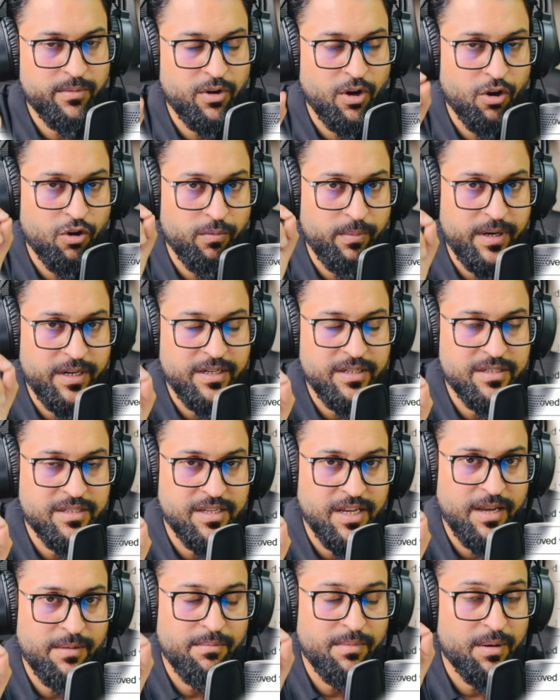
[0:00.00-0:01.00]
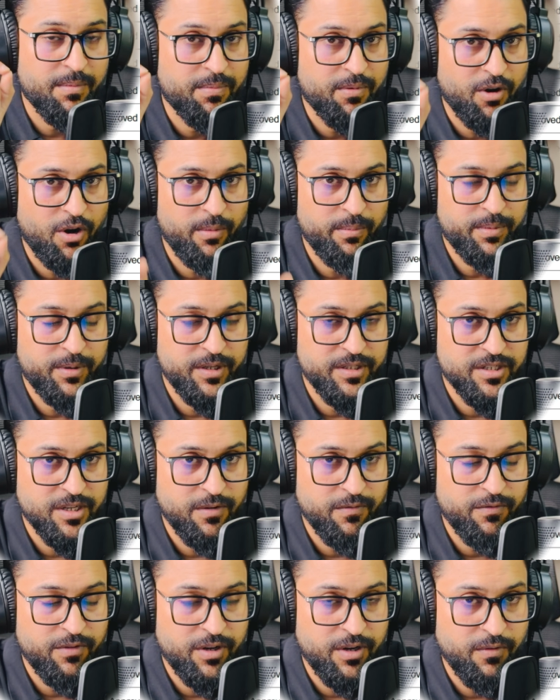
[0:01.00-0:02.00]
Document is same, but prompt is
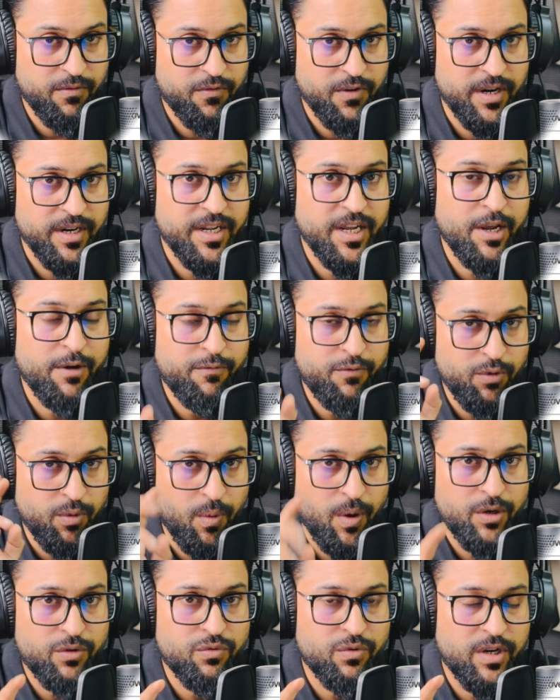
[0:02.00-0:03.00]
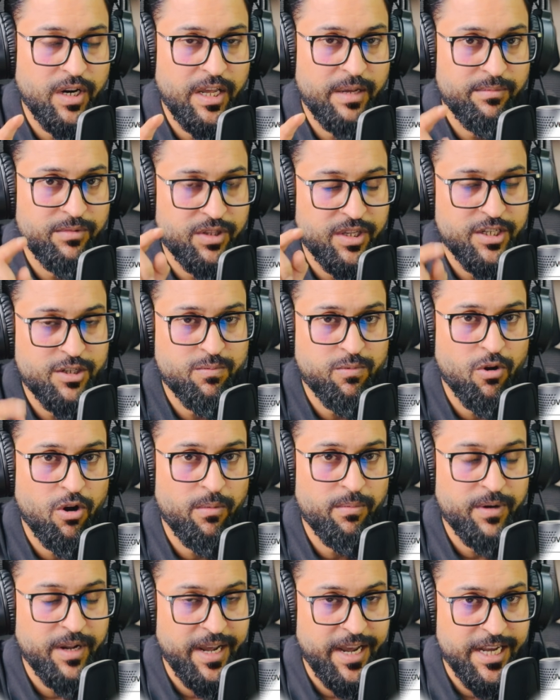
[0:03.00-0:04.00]
different. If you want to claim this
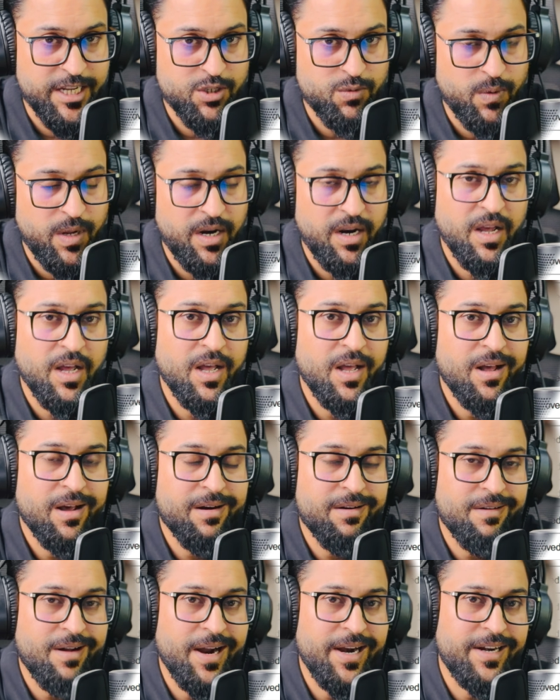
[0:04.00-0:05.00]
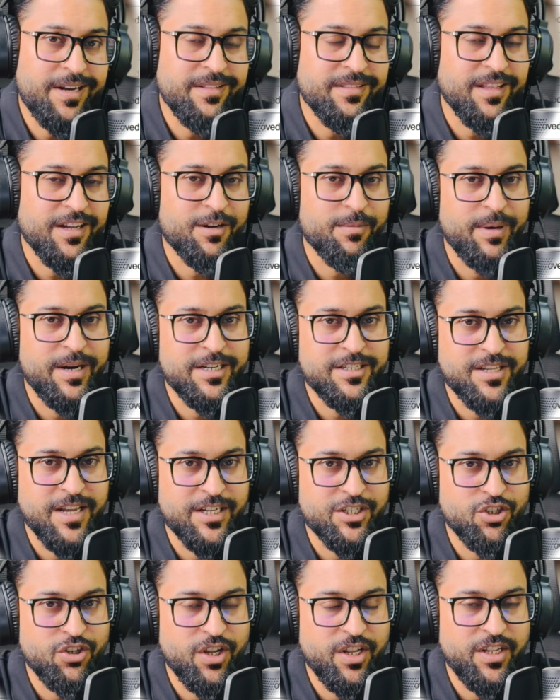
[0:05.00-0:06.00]
prompt as well, write in the comment
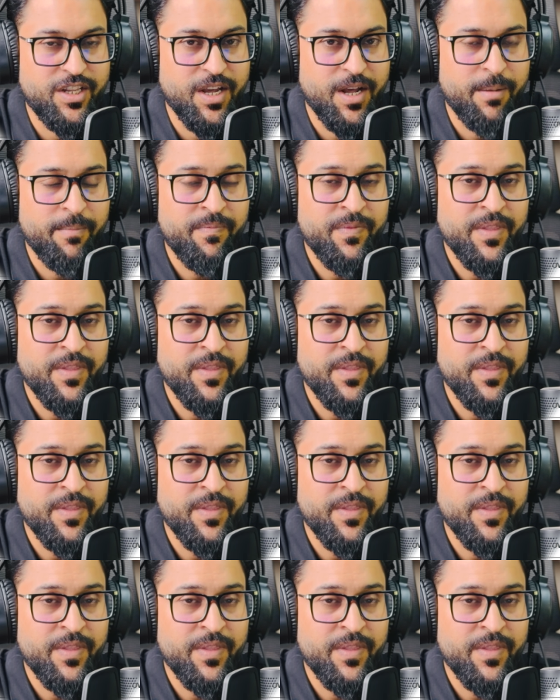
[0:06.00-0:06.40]
section area.